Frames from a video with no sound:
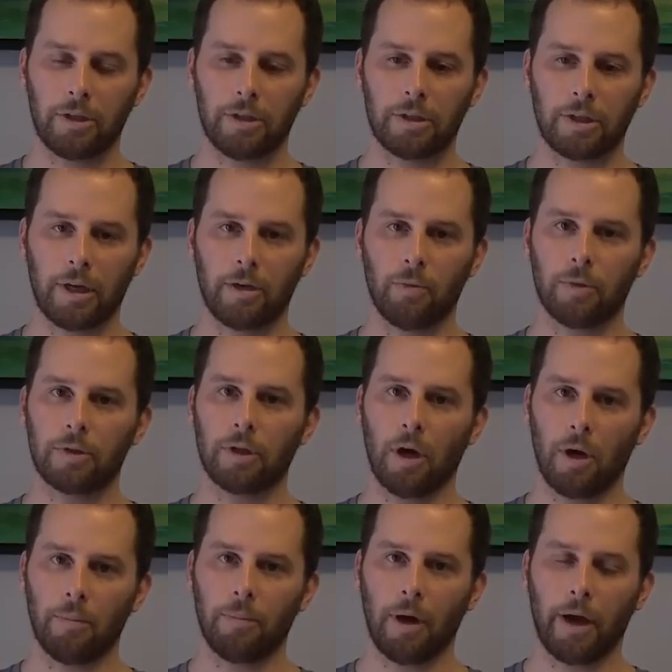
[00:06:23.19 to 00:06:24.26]
She studied with
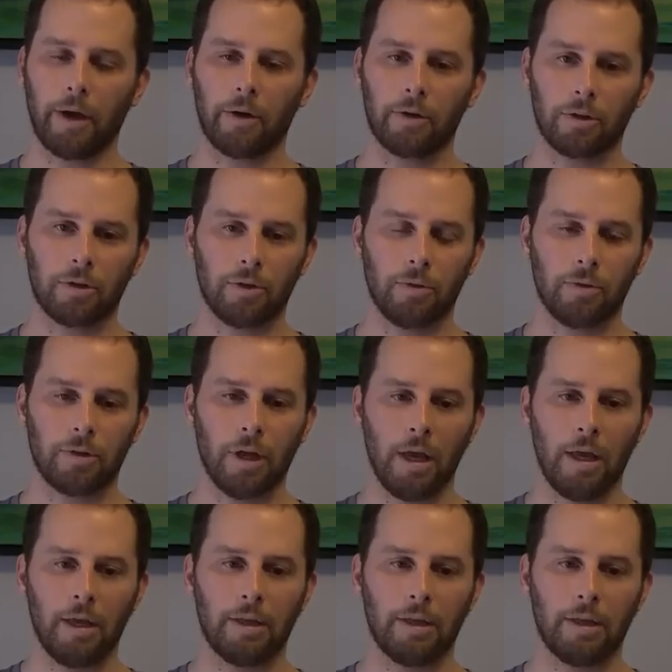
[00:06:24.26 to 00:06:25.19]
Tom Myers, who's